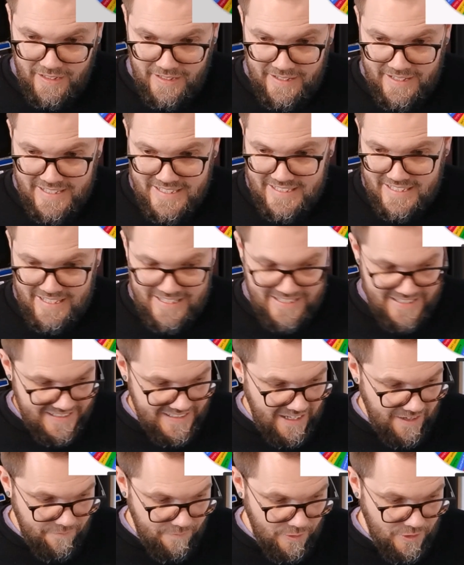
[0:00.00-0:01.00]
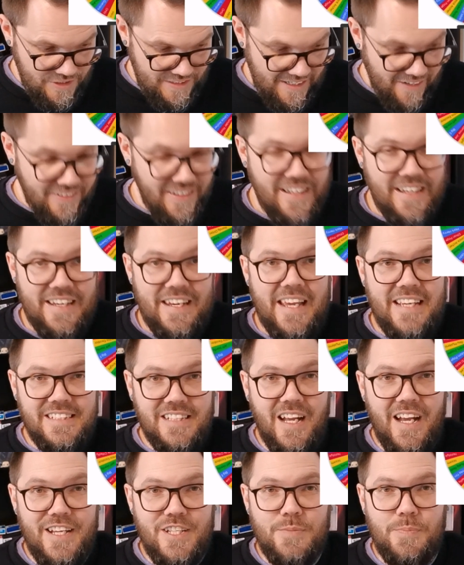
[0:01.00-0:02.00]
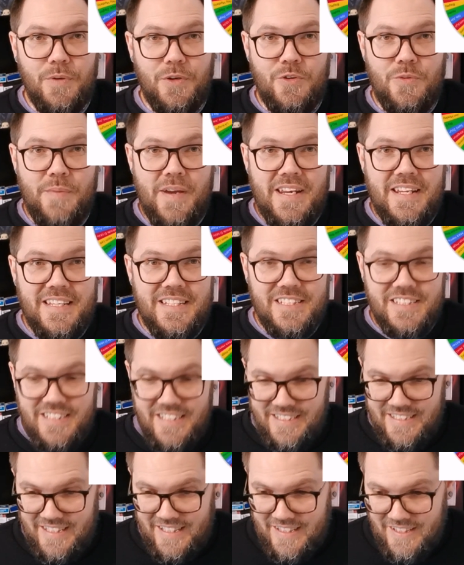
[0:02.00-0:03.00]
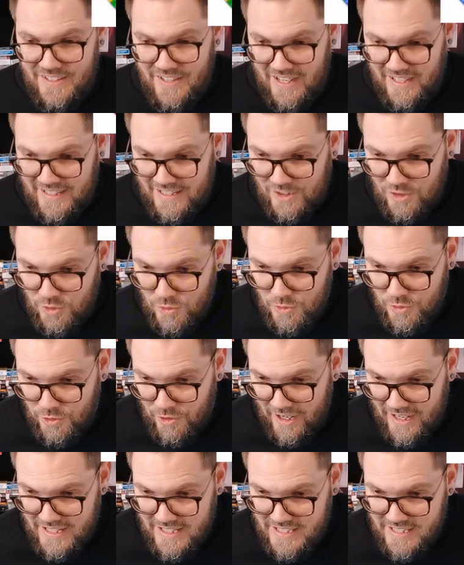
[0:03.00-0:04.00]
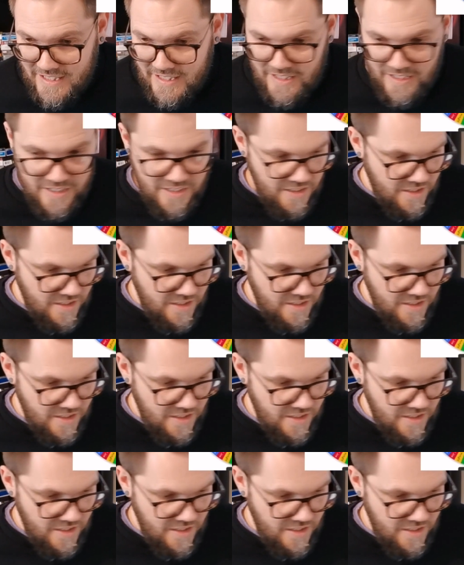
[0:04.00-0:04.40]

This is tough because now the next highest spot remaining is 63. I need two greats.